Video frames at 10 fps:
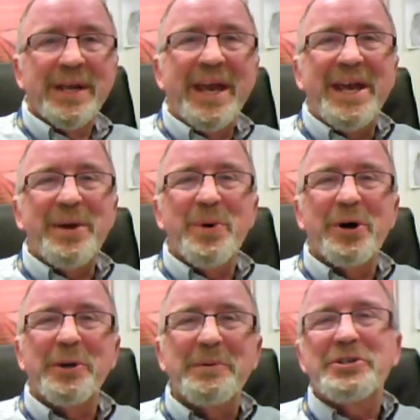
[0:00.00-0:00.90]
Hey,
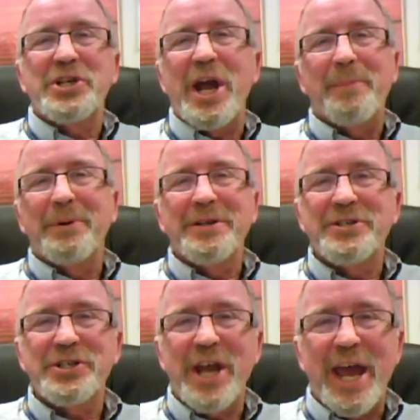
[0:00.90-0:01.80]
welcome to Chaplain
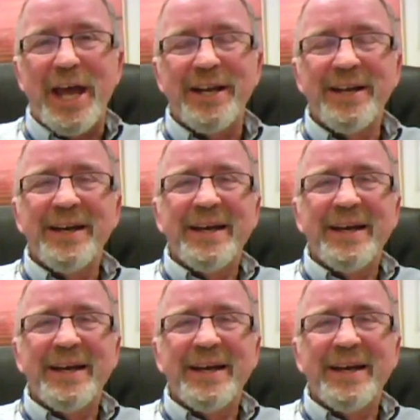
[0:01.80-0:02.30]
Chat.